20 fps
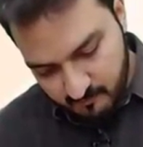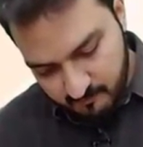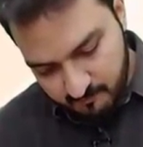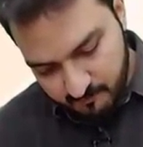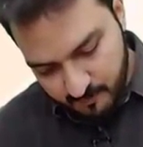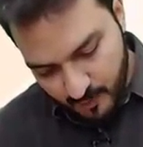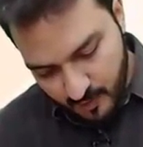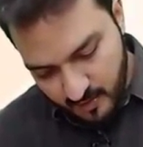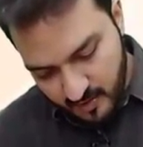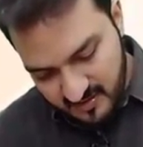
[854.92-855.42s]

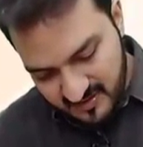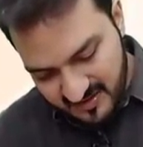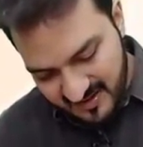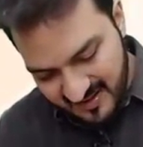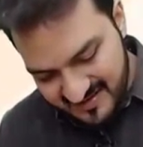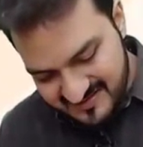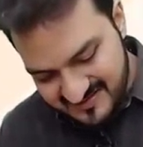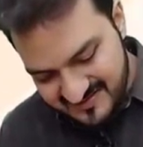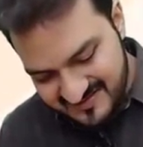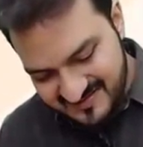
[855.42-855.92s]
product
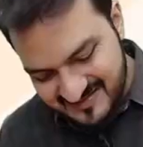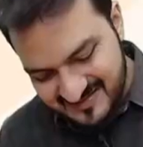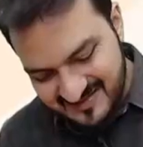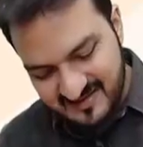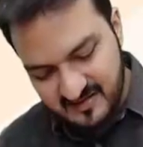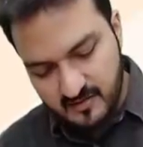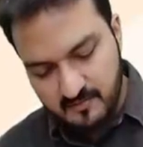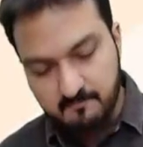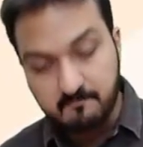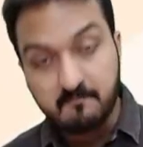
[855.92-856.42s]
X
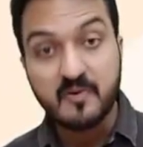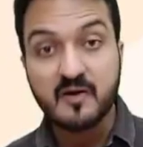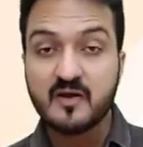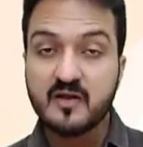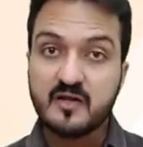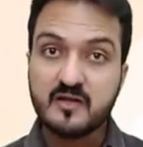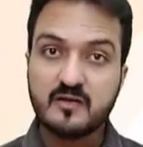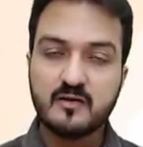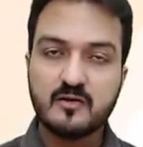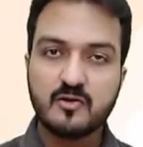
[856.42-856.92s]

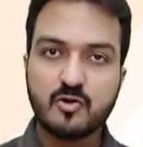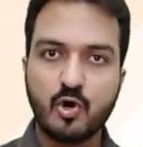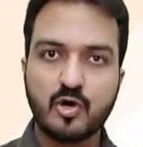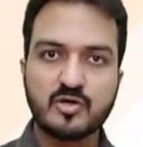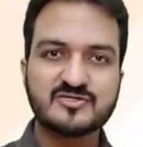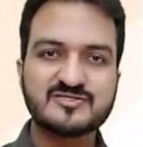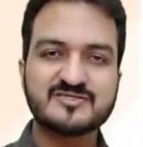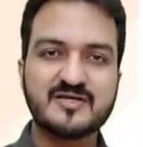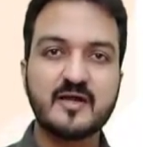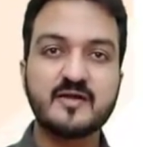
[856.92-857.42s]
material
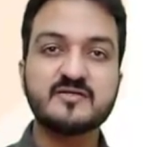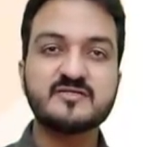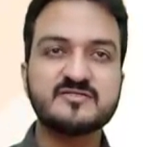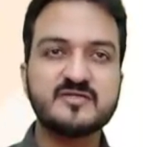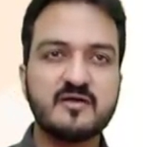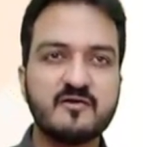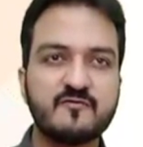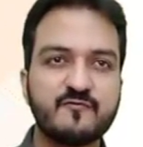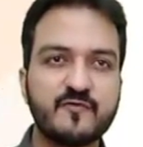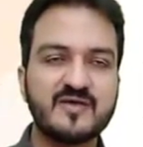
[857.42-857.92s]
cost
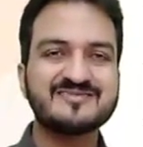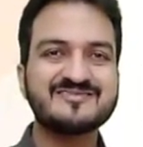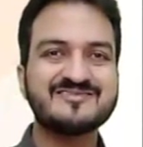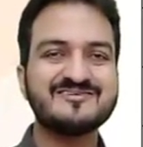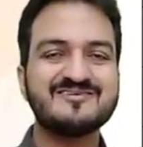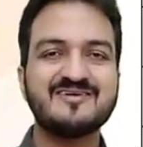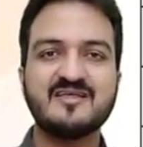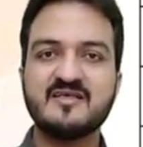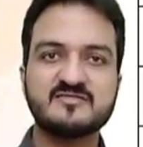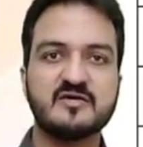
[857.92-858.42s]
itself is
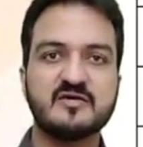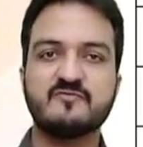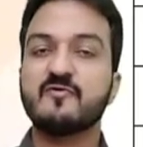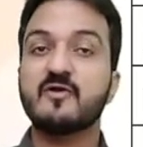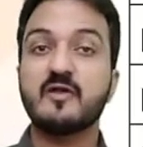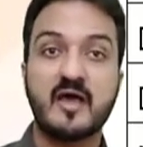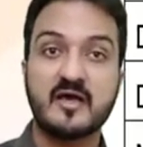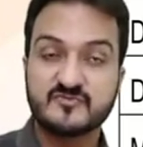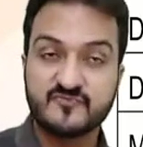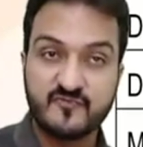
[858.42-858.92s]

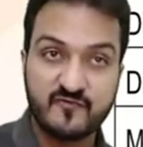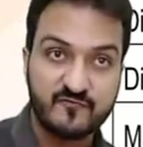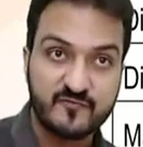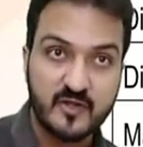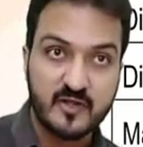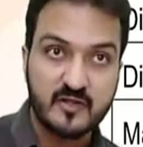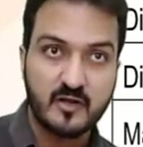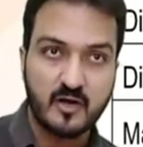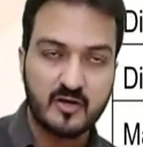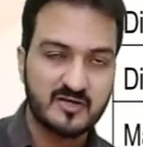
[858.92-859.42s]

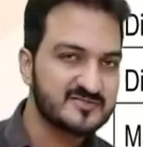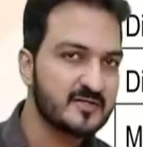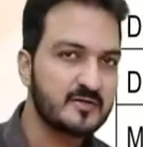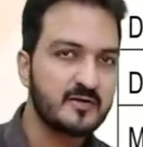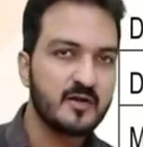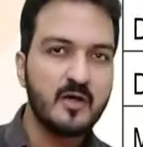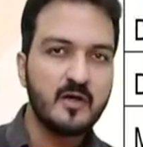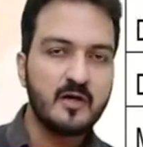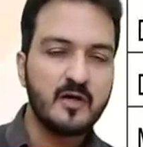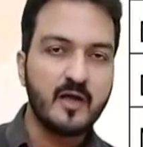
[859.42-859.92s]

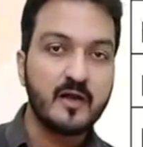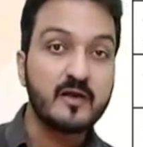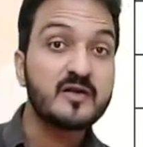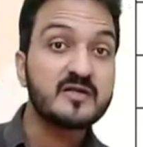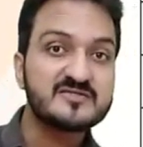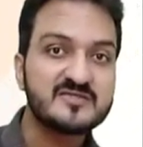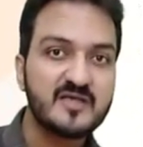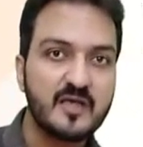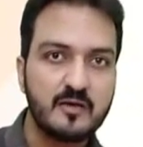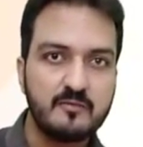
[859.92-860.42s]
37,50,000, it
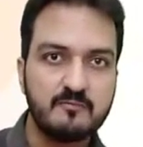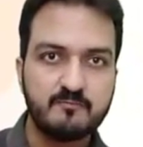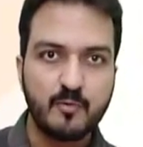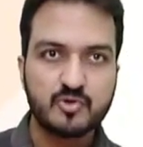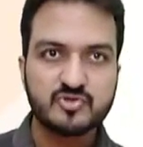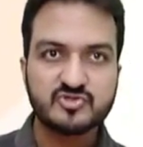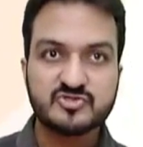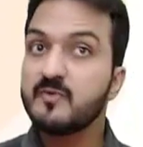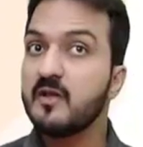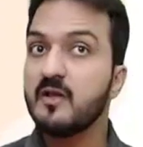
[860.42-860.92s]
is
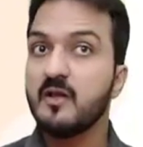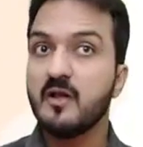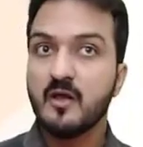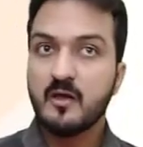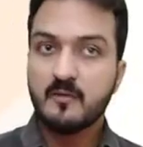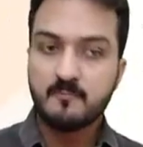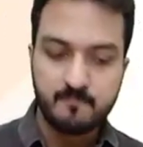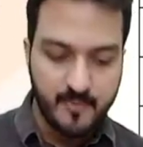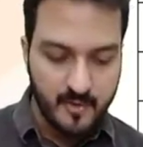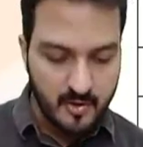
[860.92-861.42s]
impossible,
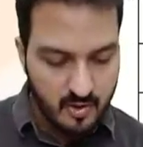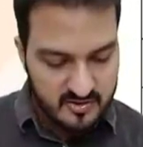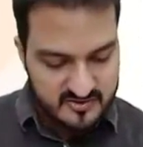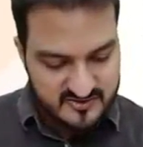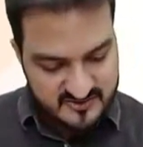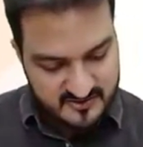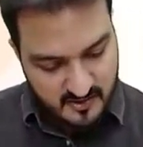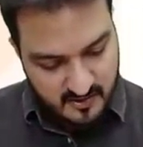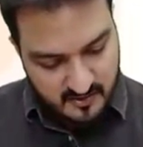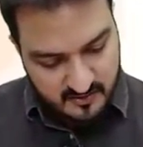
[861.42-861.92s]

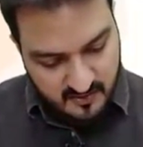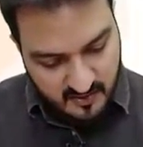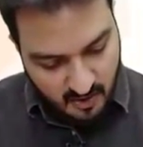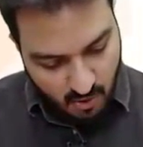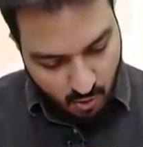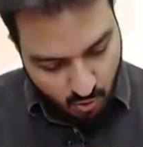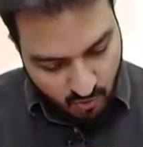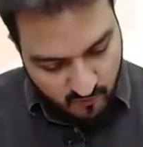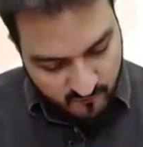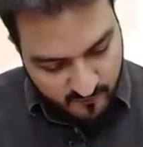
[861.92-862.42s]
because the
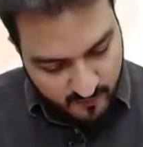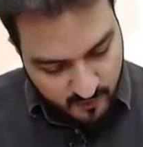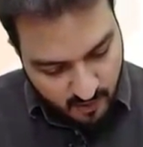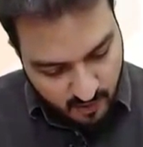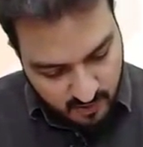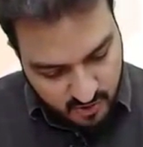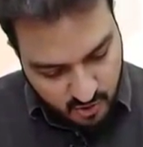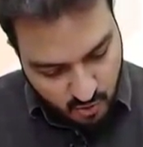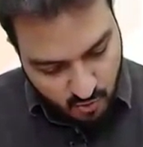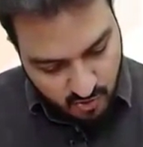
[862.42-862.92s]

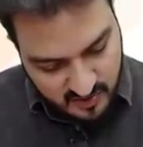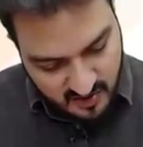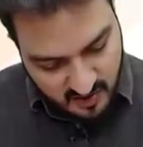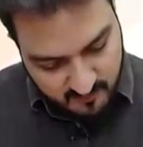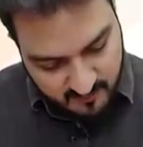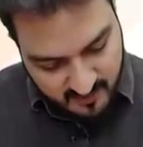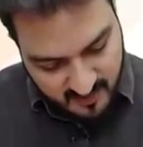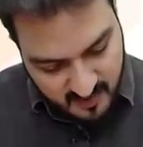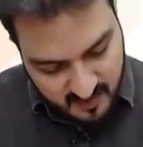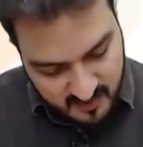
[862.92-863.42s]
overall total
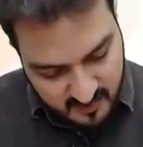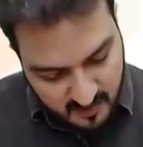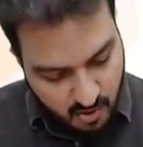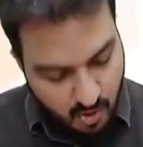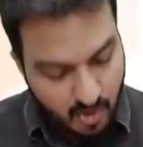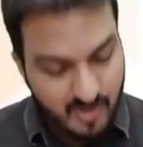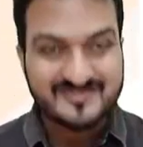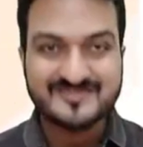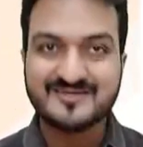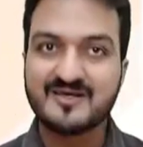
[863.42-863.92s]
material
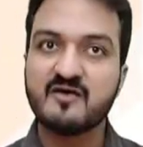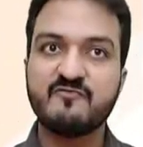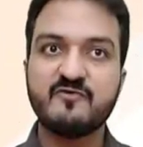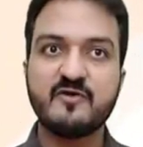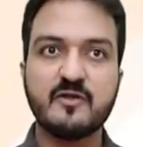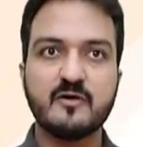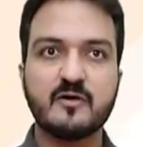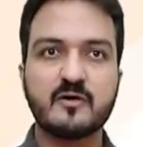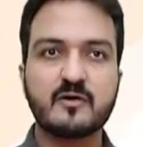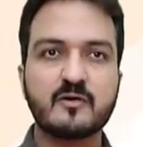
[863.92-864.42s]
cost given
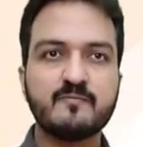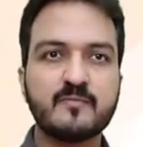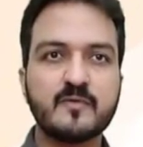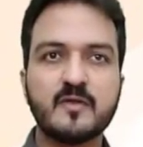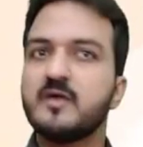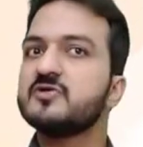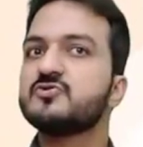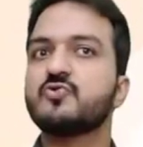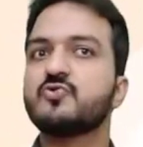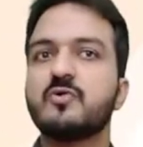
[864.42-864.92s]
here
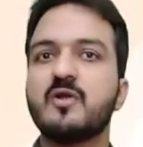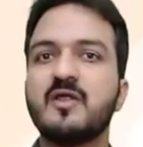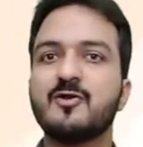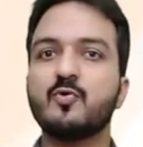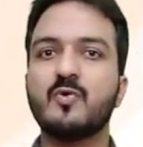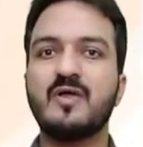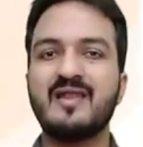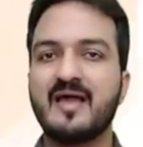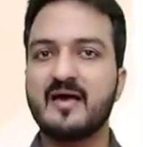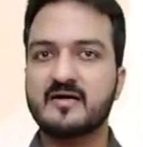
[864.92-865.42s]
is only
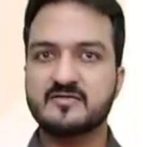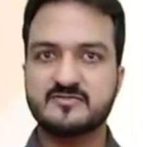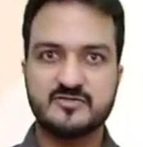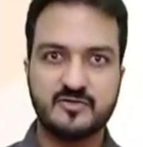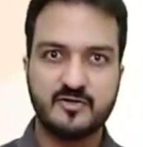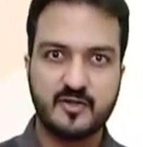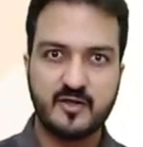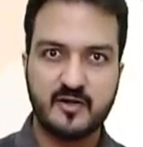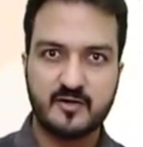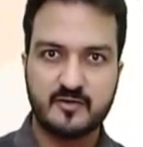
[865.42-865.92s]

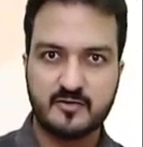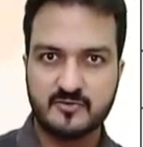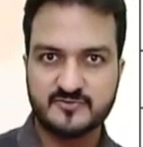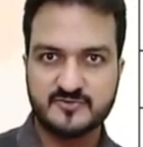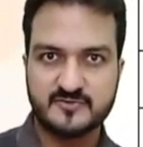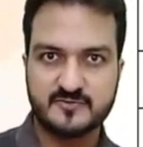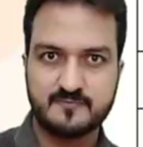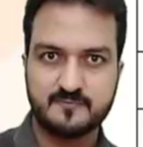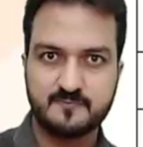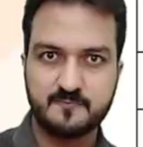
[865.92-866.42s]

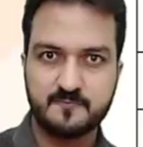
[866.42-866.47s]
12,38,000.